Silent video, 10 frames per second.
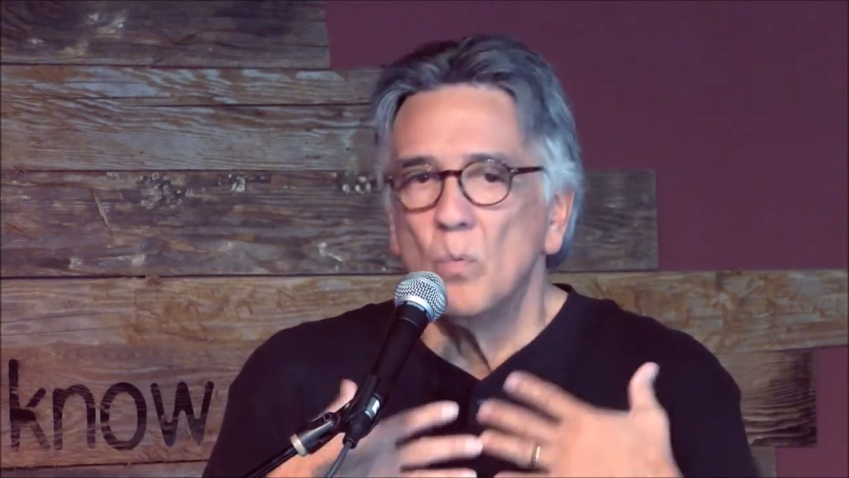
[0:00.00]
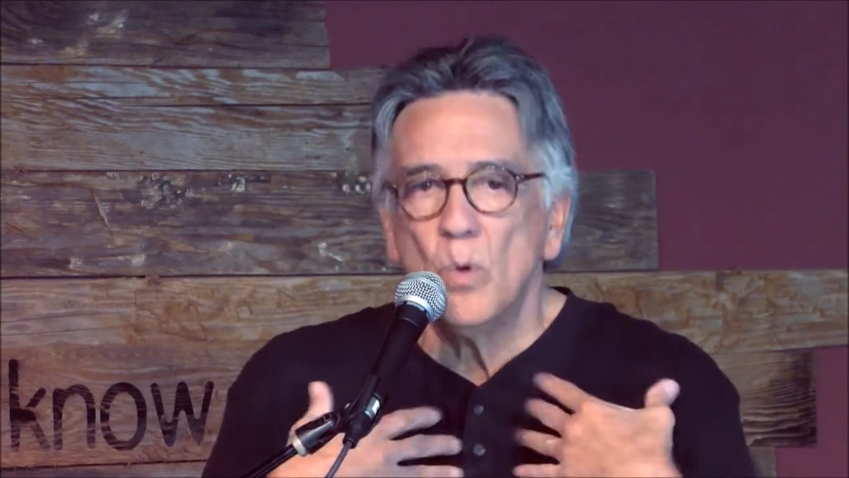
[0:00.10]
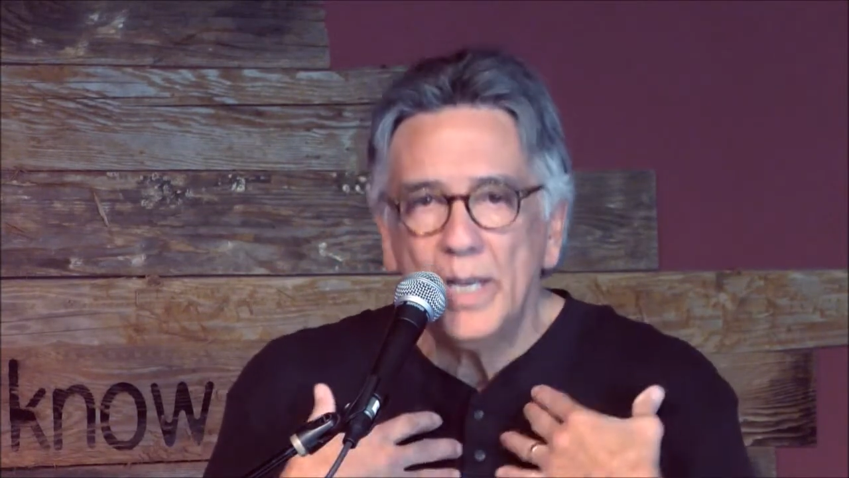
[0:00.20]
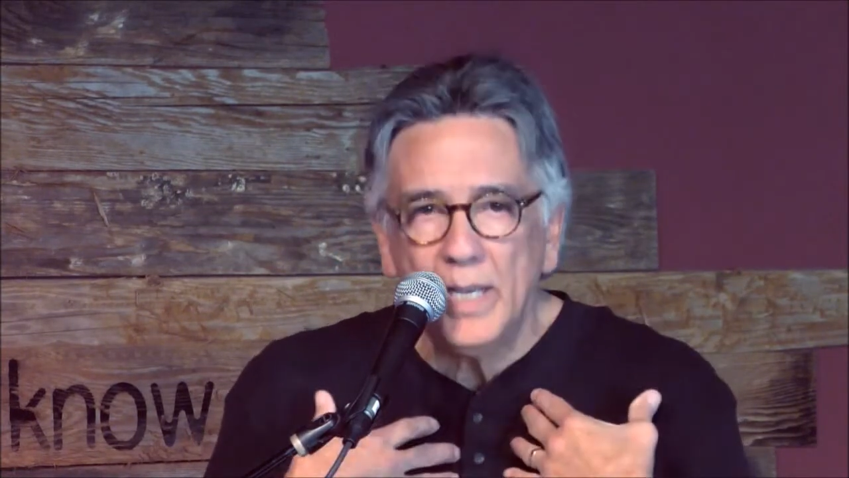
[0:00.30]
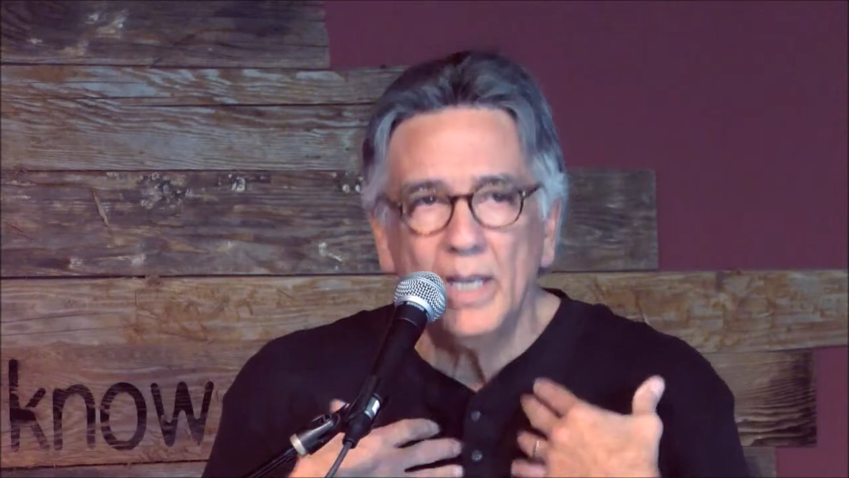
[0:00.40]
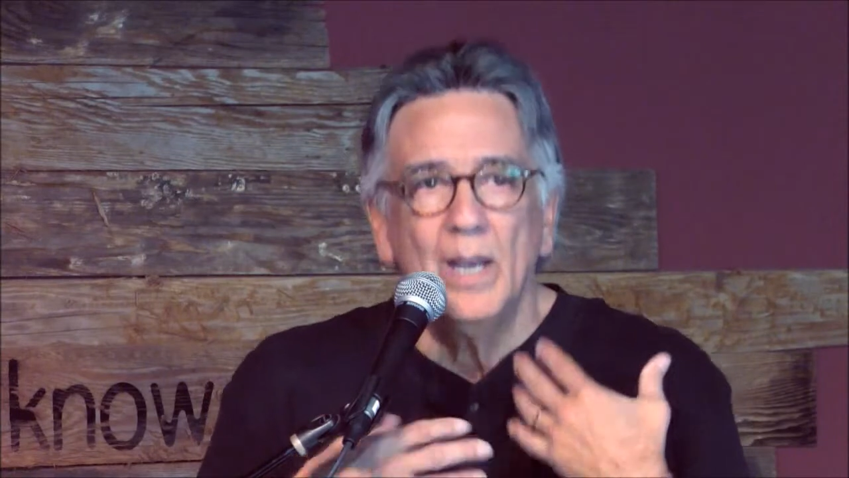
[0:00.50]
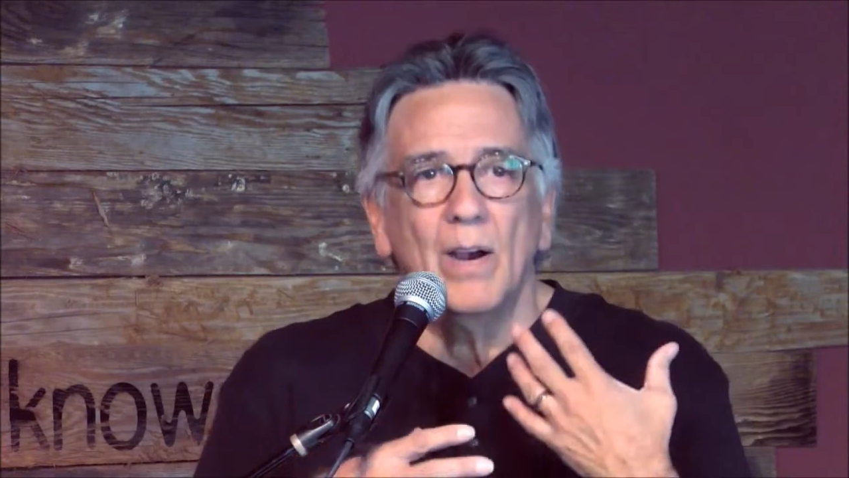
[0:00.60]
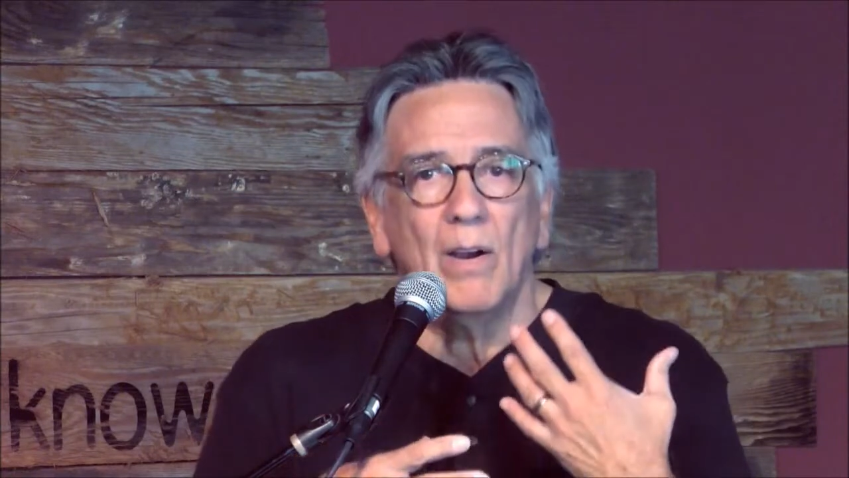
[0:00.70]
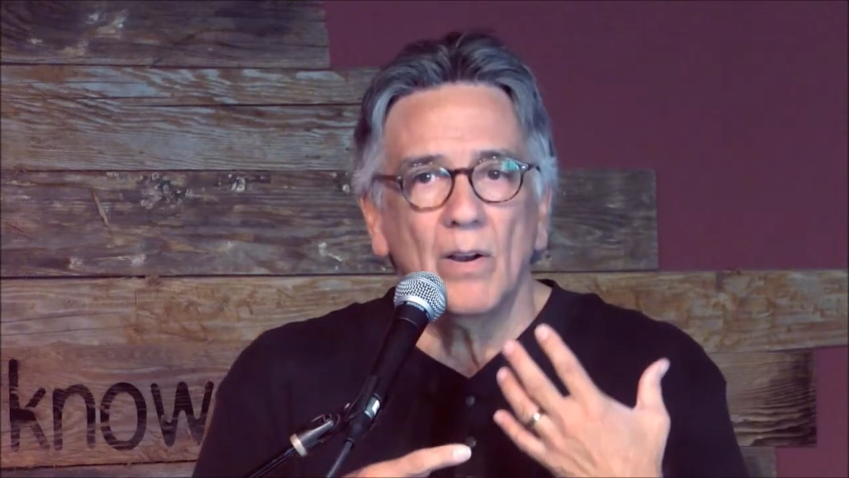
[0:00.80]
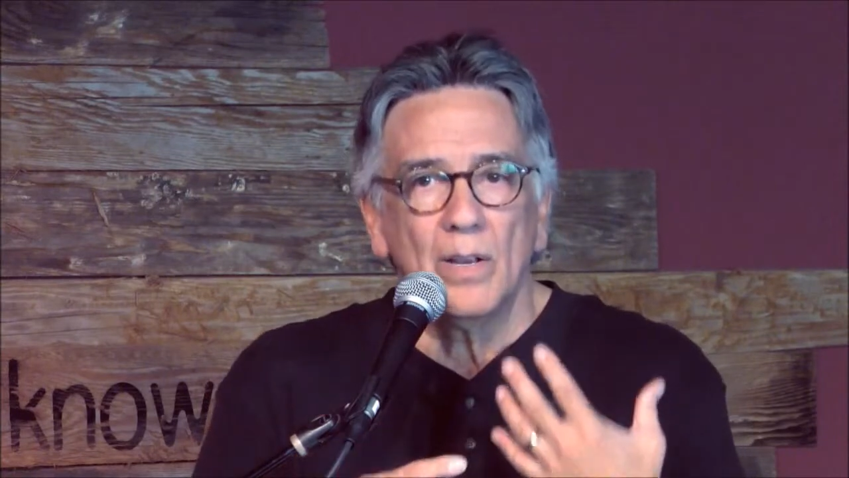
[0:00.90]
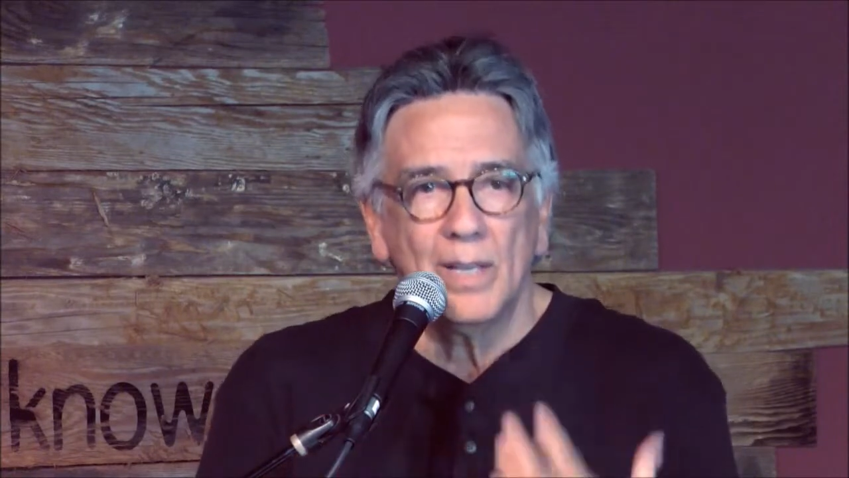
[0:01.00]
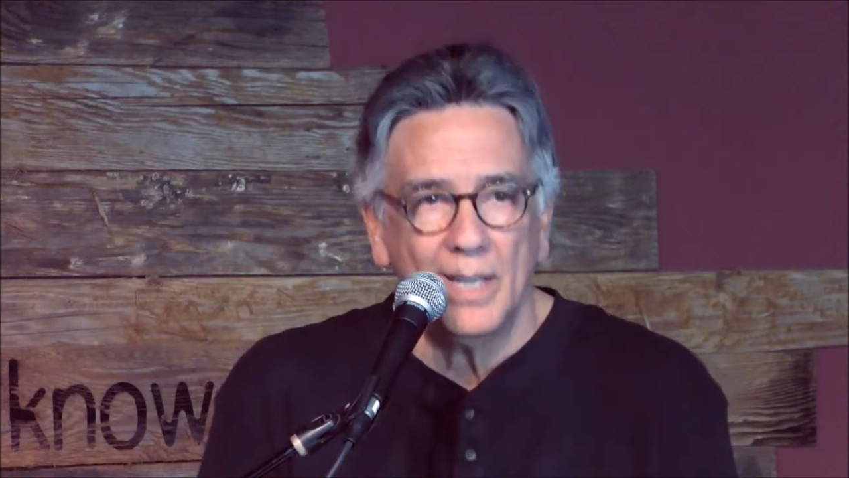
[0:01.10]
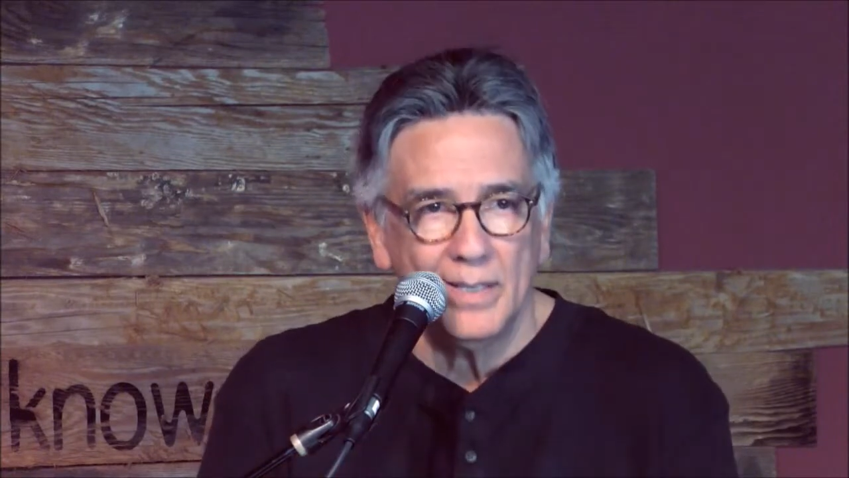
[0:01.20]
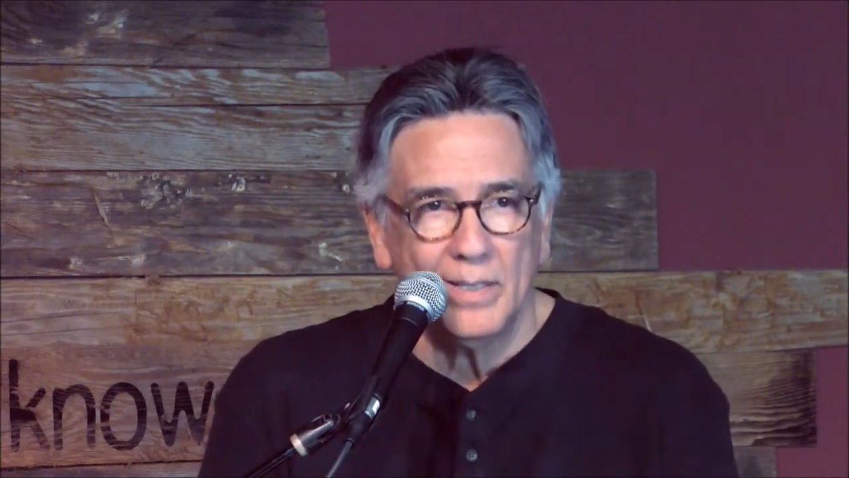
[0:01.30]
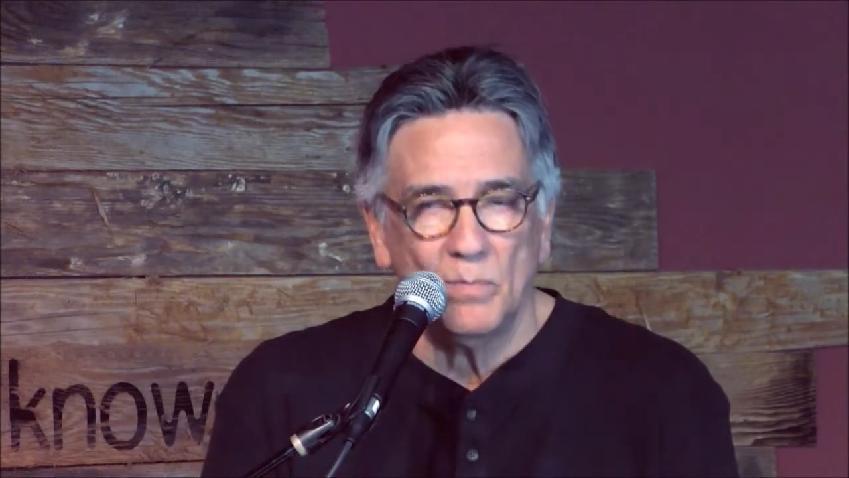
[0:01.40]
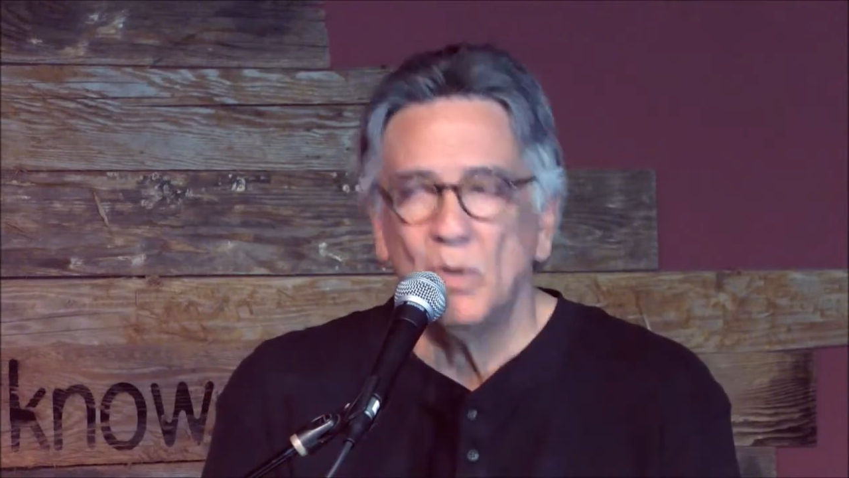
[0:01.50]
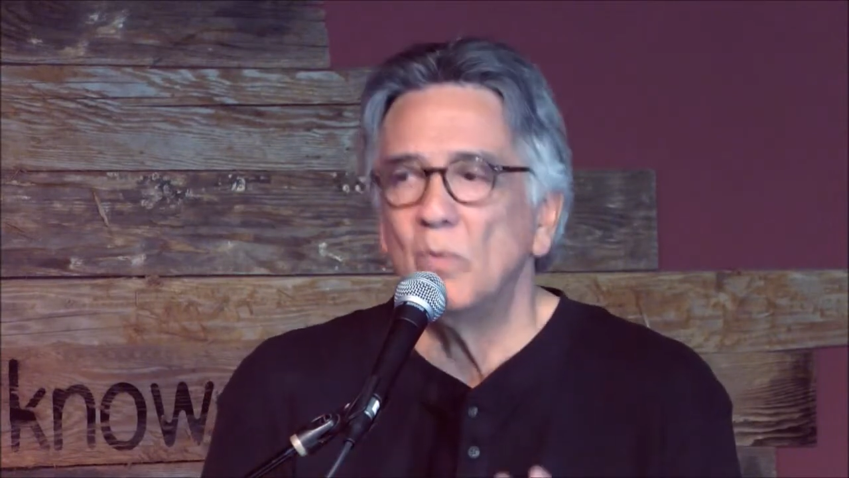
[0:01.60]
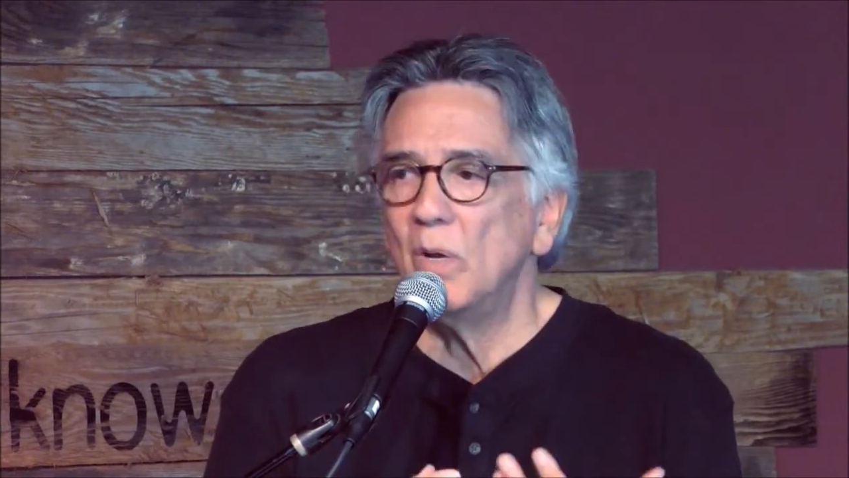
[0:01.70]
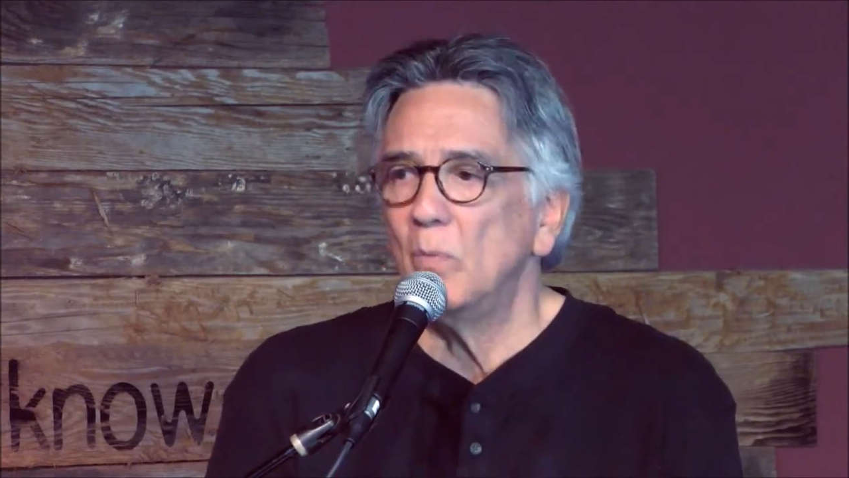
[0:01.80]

We are kingdom